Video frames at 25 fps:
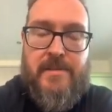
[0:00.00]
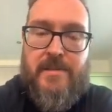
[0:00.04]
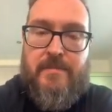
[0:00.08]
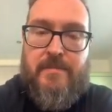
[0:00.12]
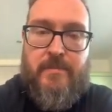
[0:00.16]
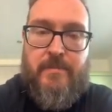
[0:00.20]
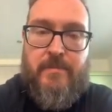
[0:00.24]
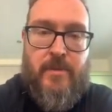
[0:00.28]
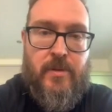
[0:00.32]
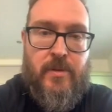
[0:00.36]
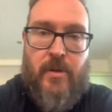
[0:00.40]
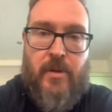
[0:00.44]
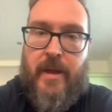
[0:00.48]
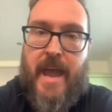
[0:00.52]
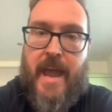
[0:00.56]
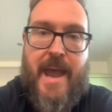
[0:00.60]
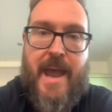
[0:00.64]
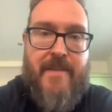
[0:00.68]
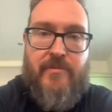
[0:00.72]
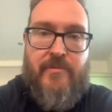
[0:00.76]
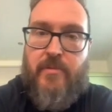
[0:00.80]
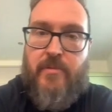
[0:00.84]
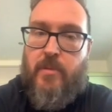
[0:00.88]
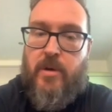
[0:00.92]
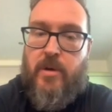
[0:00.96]
There's like
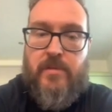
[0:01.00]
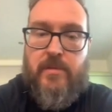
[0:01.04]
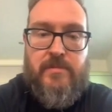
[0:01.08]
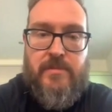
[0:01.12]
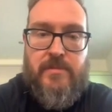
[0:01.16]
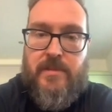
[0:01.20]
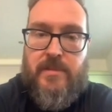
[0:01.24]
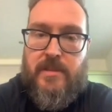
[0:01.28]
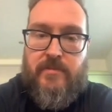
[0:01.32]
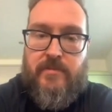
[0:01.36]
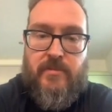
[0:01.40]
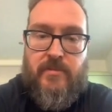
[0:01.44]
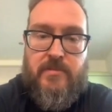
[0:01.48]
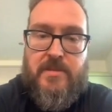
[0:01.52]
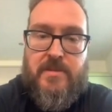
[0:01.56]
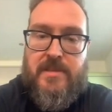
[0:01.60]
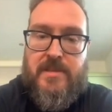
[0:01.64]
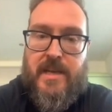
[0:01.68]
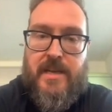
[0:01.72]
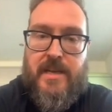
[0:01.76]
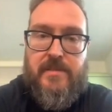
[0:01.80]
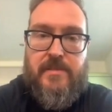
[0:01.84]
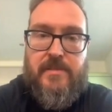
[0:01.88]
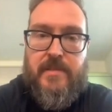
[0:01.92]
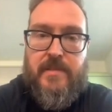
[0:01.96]
everyone from the
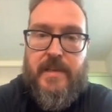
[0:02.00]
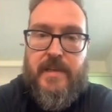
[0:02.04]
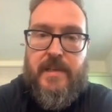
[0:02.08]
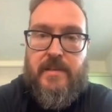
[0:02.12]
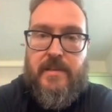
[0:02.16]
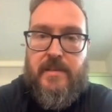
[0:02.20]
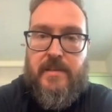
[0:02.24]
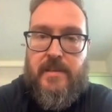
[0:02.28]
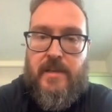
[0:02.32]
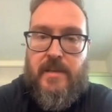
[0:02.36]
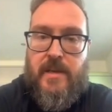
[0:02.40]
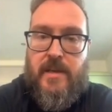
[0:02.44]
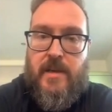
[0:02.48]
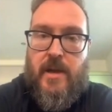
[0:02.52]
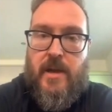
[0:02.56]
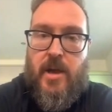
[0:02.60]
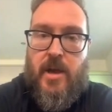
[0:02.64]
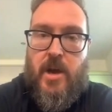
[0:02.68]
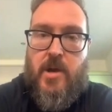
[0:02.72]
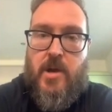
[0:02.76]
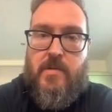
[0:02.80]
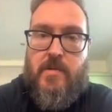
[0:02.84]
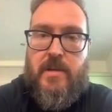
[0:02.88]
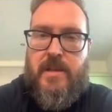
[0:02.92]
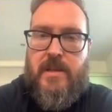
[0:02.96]
sounds of it.
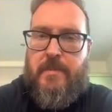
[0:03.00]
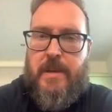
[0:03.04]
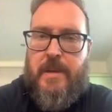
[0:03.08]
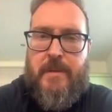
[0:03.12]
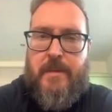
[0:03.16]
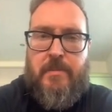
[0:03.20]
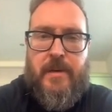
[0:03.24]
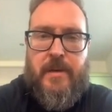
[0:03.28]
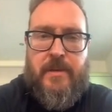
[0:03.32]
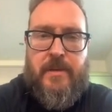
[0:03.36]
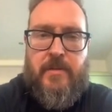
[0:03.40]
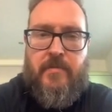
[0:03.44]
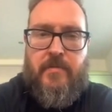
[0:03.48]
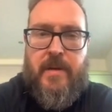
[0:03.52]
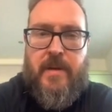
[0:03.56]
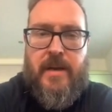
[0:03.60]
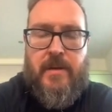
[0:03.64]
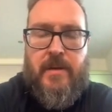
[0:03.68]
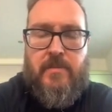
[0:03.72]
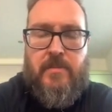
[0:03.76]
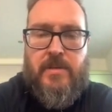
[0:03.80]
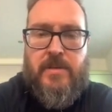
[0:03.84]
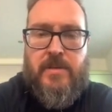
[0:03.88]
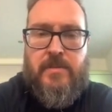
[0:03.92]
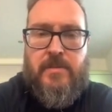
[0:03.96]
Only the people in the
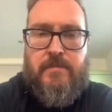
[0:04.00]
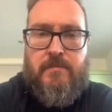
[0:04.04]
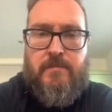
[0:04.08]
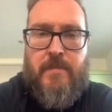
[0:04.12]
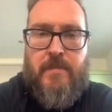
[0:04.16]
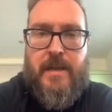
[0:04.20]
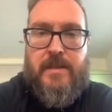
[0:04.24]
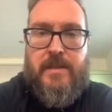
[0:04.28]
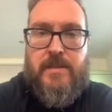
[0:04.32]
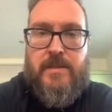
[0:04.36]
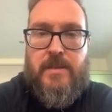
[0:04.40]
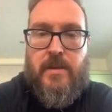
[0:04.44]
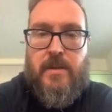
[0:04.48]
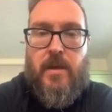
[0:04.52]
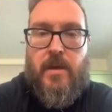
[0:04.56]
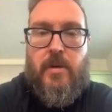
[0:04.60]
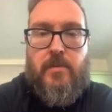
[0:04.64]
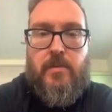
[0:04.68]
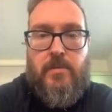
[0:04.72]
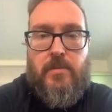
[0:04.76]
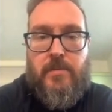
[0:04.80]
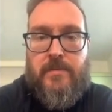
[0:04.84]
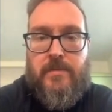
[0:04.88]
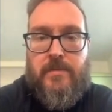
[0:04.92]
ring was meant to know.